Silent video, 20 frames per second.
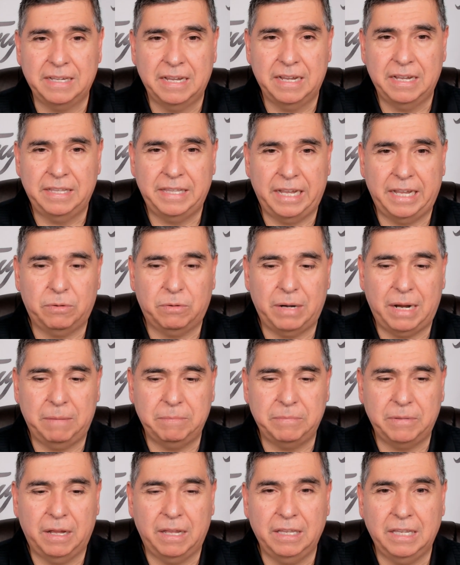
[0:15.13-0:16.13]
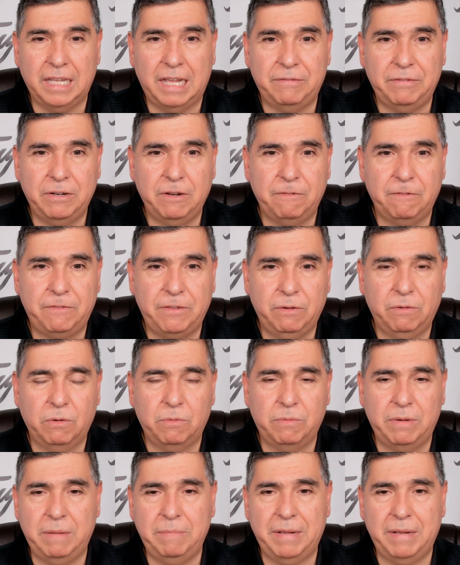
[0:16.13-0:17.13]
They grabbed 11 fewer
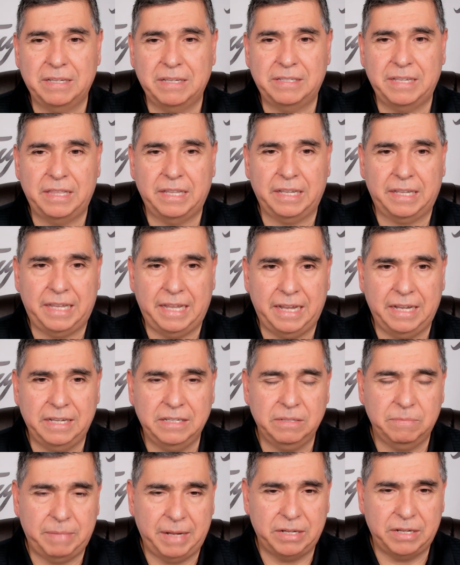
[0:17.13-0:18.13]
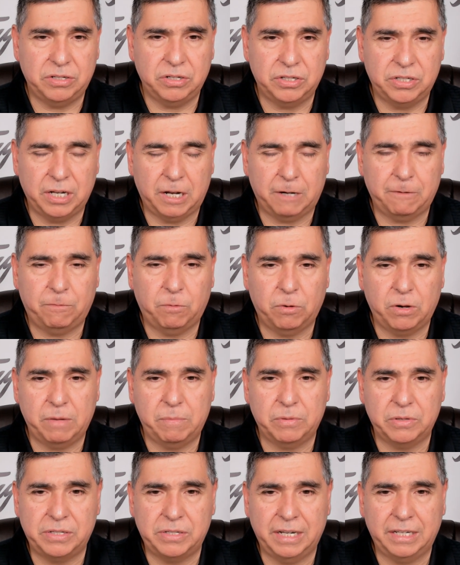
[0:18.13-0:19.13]
rebounds than the Kings. Pacers shot
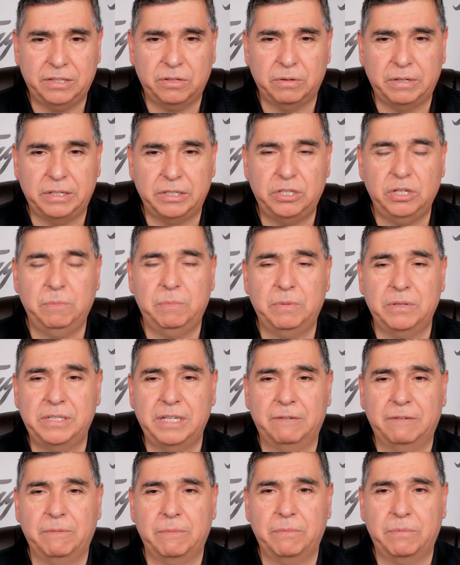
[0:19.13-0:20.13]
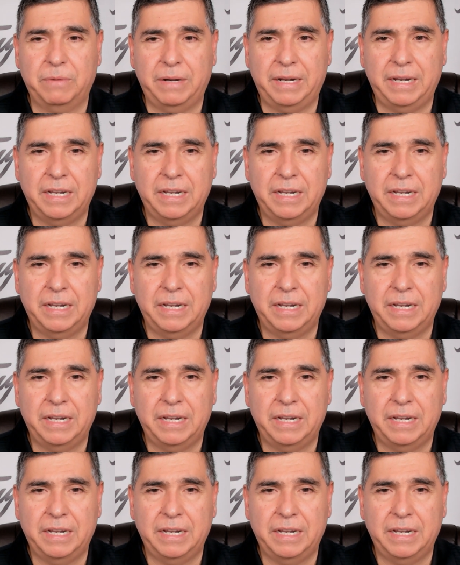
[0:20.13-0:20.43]
40%, 32% from three.